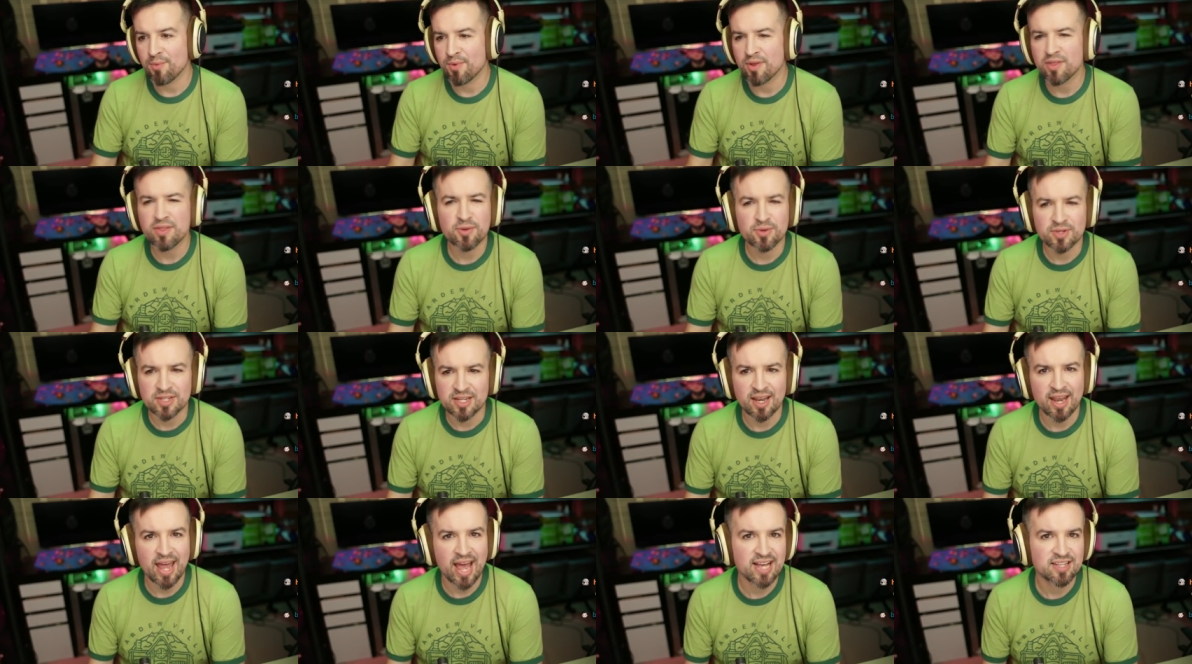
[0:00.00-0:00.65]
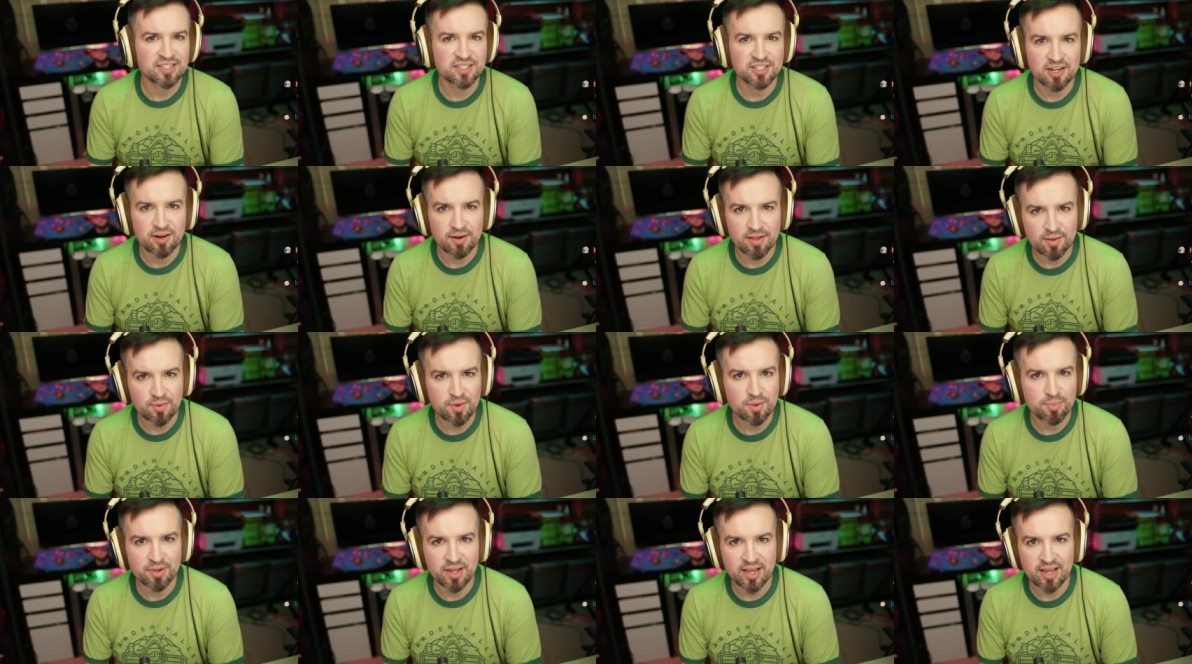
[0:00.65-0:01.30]
Well, I think like last year, I
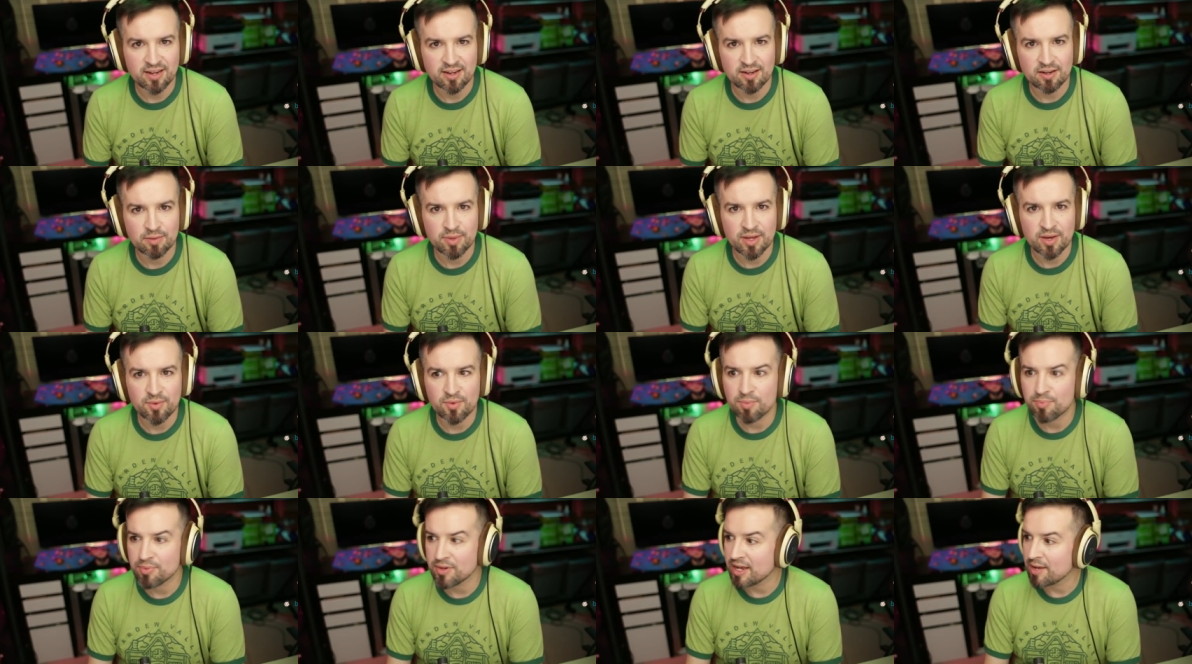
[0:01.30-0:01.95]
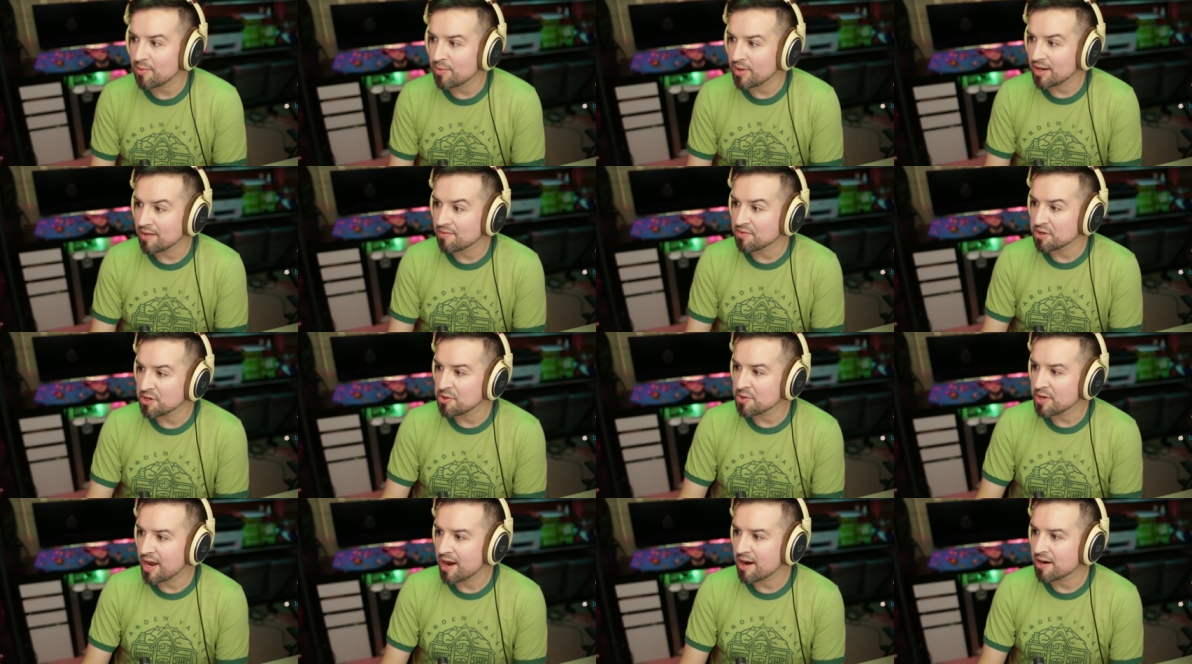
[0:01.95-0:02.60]
think we played a little bit. We leveled
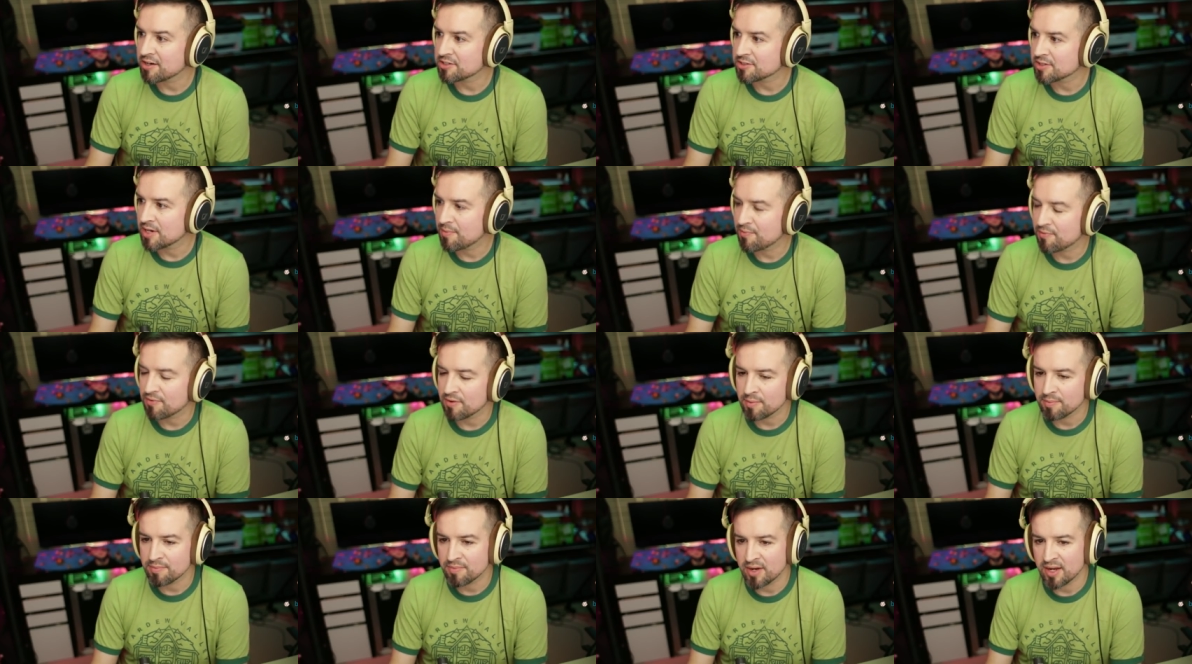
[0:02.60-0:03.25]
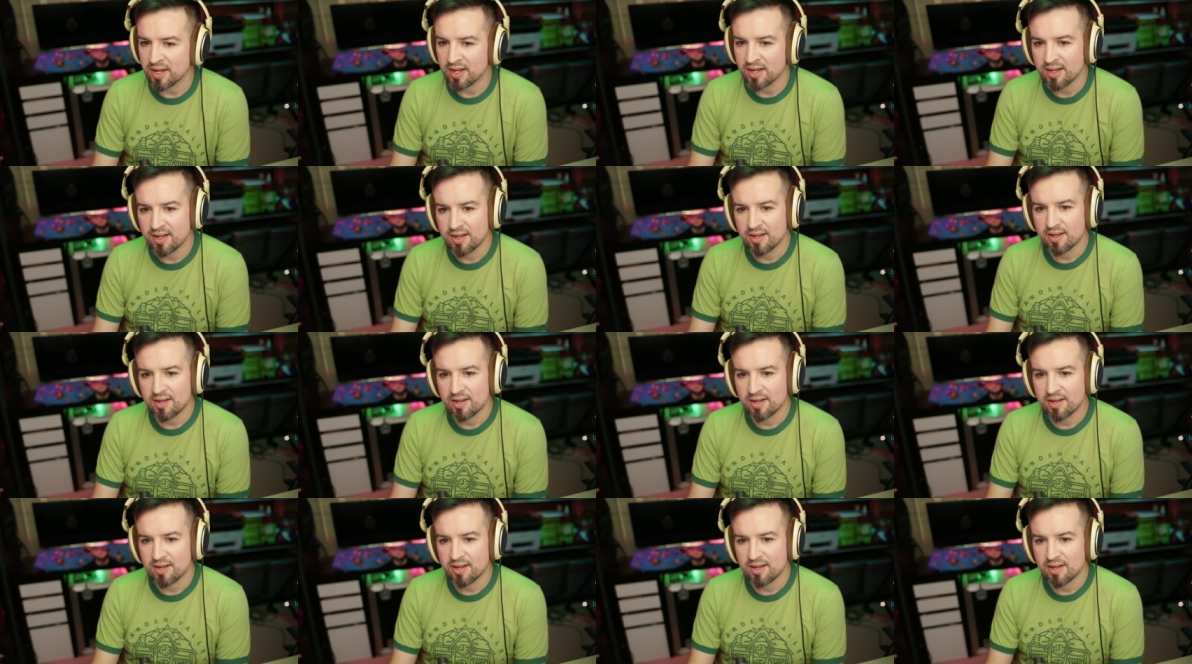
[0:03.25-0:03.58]
a new character up from